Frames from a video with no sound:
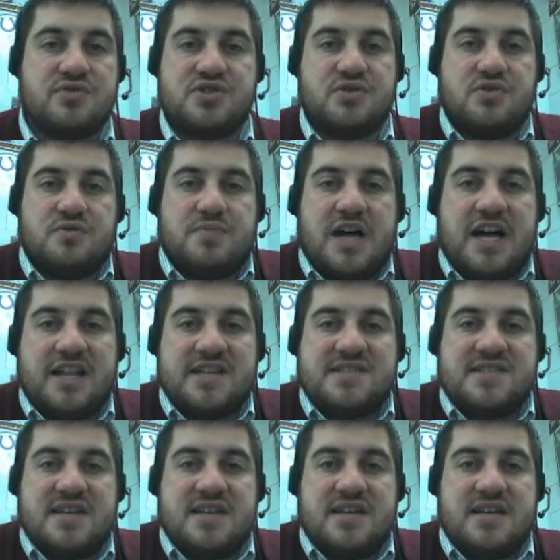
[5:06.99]
social
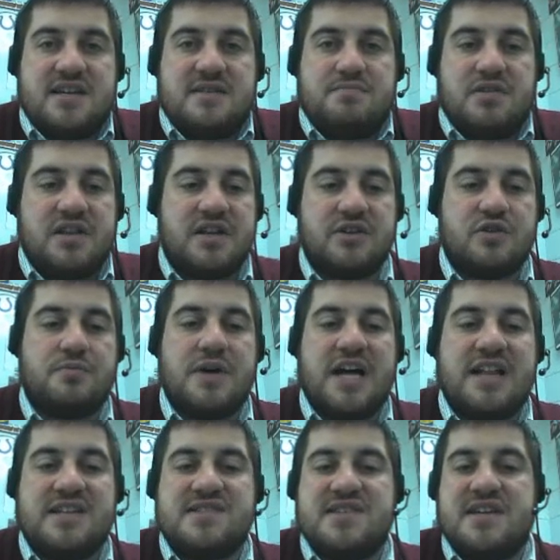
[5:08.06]
policy,
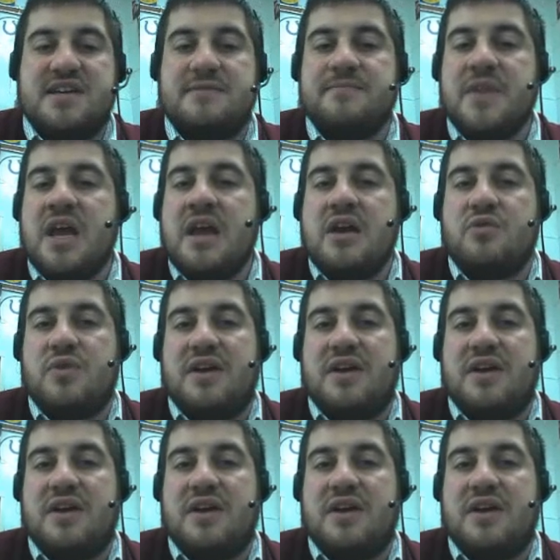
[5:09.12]
political policy.